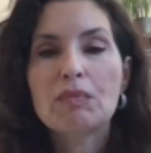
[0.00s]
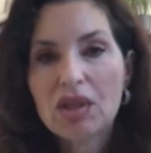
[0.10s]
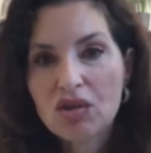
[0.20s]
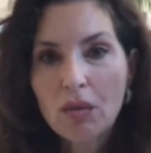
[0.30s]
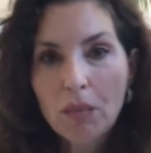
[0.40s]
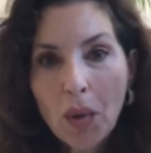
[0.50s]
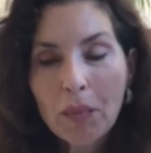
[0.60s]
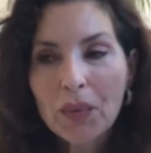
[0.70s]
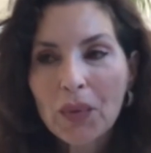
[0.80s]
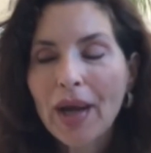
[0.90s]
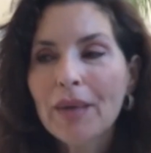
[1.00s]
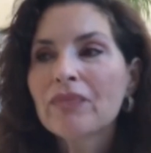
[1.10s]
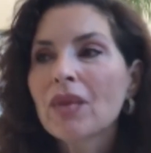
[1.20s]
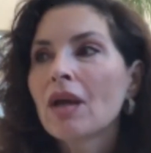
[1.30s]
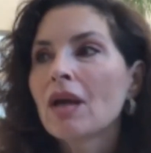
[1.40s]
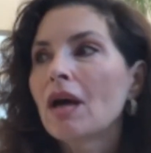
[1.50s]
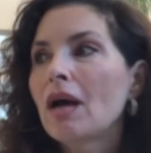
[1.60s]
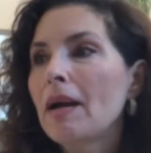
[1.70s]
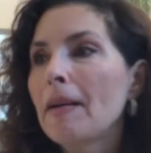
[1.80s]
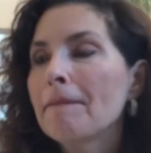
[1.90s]
special moment, right?
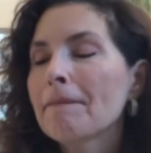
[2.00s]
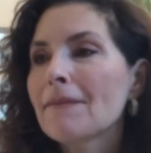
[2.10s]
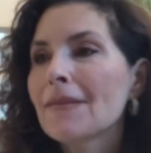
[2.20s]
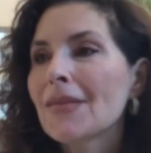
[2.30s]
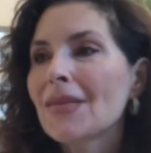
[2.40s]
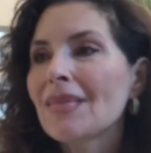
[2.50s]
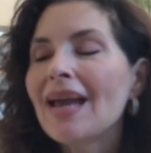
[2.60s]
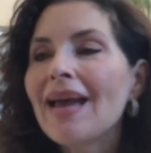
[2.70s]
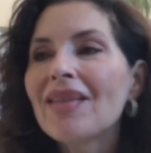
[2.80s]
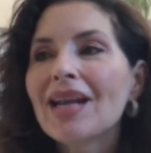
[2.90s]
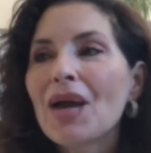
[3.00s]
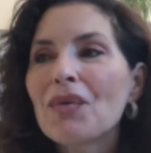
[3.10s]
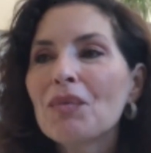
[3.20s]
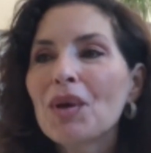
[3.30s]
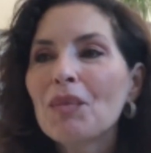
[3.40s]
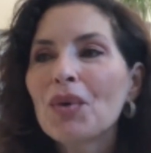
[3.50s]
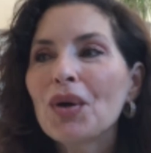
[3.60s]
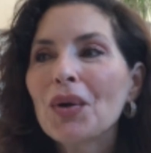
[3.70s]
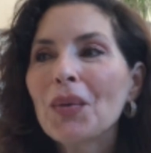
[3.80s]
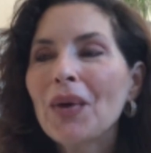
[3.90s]
And then I
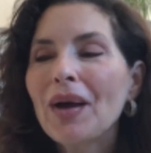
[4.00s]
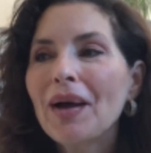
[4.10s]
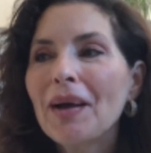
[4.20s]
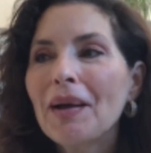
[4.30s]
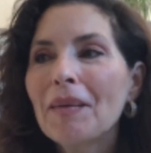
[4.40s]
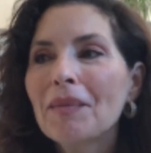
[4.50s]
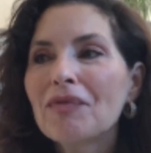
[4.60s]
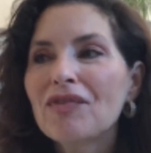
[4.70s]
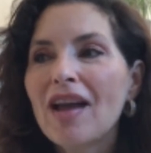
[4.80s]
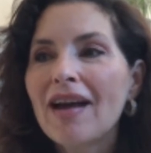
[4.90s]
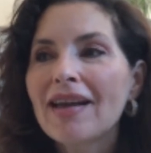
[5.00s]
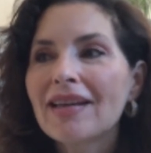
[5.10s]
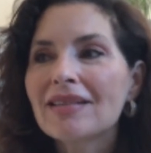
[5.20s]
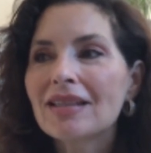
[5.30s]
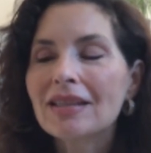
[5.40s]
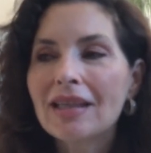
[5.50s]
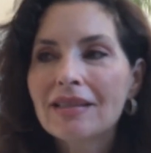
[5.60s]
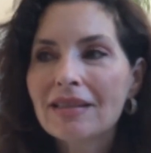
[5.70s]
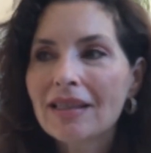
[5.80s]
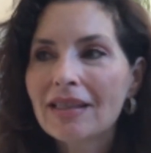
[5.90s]
remember flying to
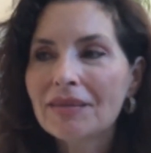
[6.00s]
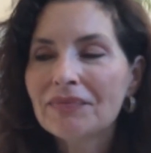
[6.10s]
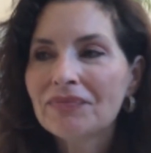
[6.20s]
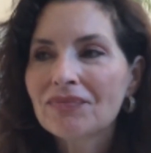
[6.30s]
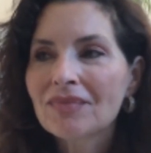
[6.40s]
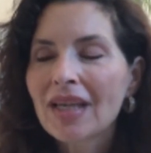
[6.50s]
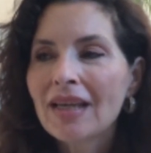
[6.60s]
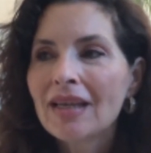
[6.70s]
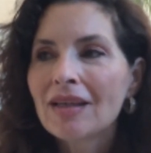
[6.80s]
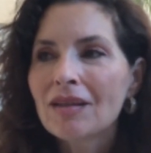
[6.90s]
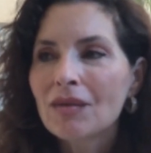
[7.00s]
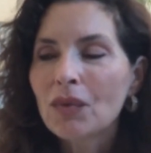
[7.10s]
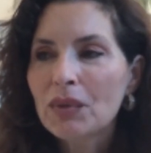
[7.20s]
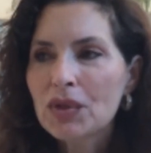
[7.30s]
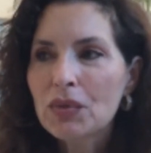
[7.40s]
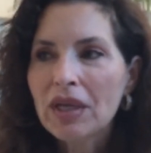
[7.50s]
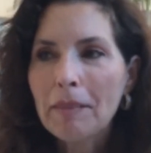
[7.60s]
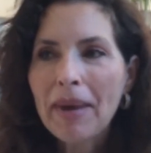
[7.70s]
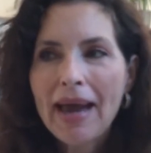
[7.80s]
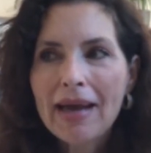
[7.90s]
London. We were
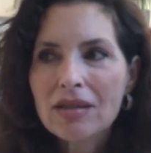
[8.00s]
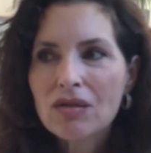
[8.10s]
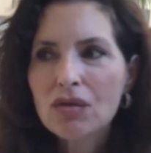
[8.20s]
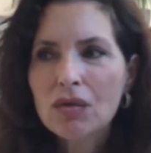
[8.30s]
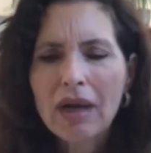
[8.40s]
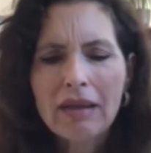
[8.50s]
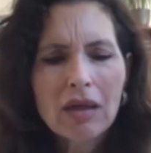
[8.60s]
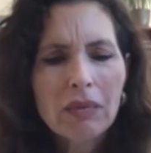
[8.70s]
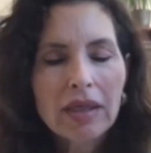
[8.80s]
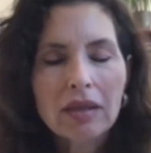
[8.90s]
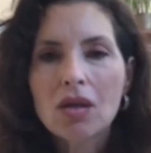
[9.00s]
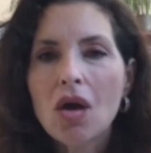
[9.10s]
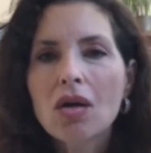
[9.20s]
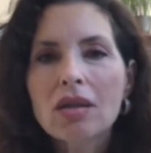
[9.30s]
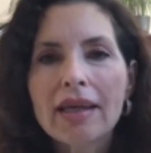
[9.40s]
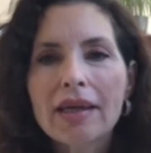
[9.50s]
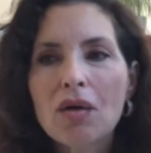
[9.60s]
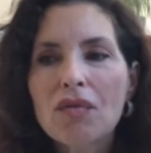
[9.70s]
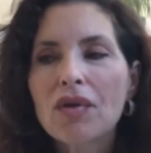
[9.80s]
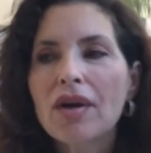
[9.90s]
doing a pass through, and I think we had a long
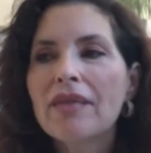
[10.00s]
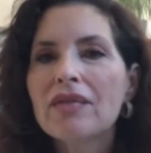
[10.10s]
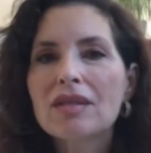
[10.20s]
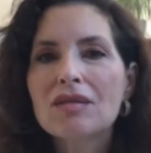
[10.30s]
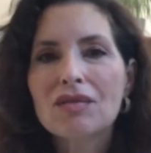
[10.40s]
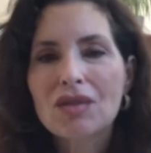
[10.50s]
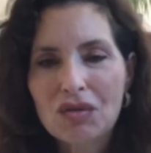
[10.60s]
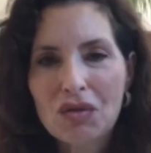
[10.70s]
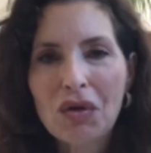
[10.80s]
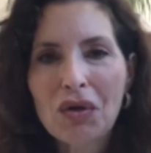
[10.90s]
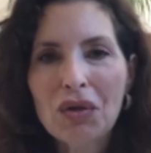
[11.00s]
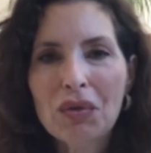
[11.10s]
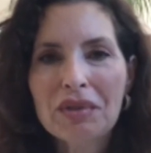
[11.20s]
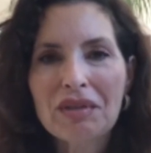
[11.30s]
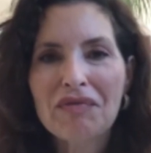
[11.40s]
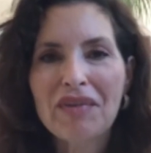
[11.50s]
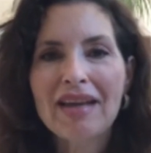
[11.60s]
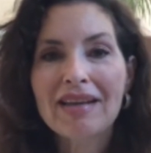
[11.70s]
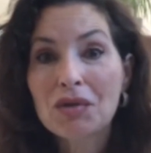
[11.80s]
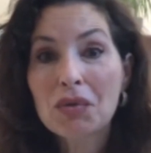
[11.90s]
layover, and this girl who was a
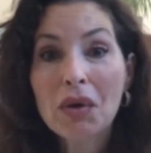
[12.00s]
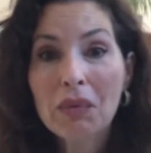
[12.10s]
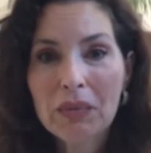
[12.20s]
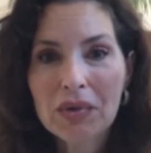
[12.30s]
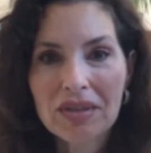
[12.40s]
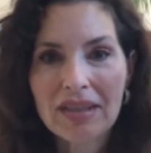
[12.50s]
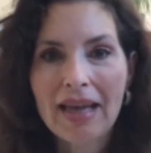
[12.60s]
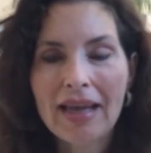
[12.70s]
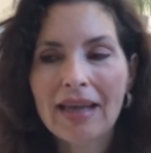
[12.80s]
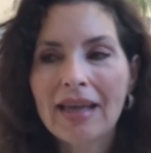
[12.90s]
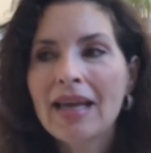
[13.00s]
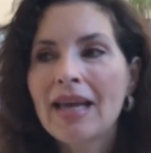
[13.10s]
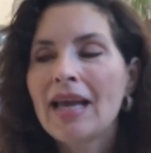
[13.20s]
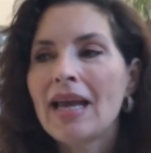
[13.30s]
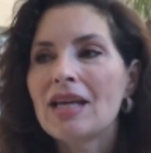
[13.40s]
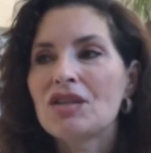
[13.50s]
fan knew where we were staying,